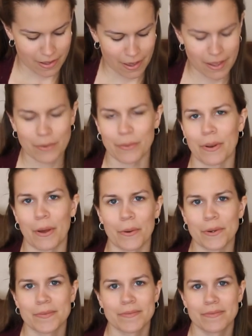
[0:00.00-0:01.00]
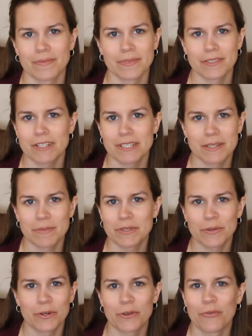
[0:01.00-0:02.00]
I don't know just some
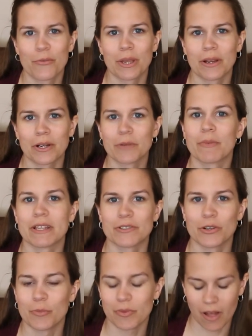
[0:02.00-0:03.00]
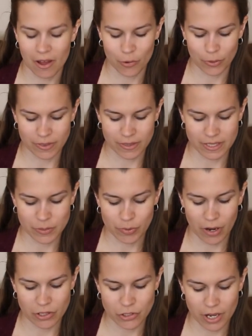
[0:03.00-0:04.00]
sort of weird mental block with this
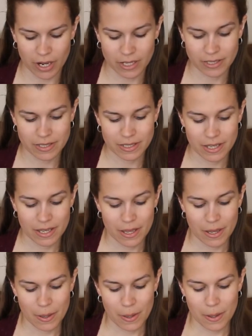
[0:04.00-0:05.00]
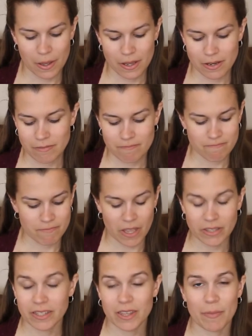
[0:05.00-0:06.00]
project.
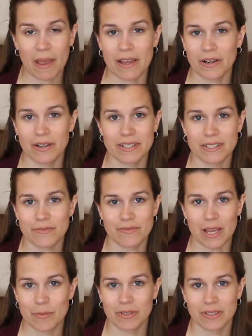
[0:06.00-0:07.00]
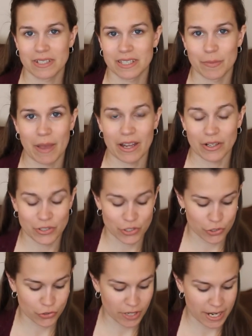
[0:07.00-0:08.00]
Not that the pattern isn't fabulous, the
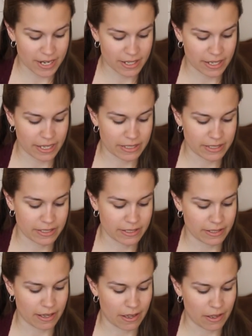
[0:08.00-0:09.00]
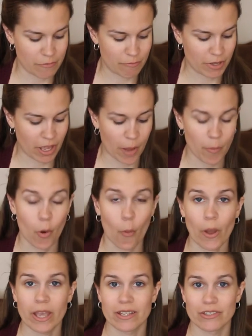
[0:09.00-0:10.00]
pattern's great. It's um, become
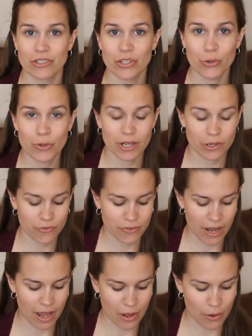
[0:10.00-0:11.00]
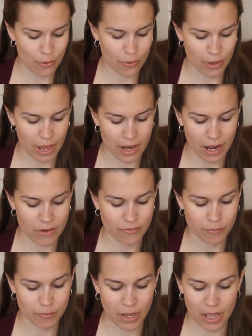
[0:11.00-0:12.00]
quite intuitive now, and I
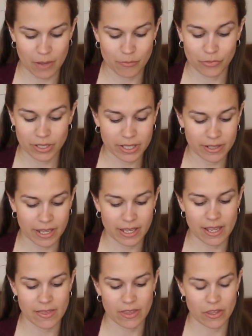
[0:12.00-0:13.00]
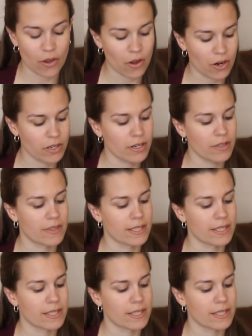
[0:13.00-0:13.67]
am really liking the yarn.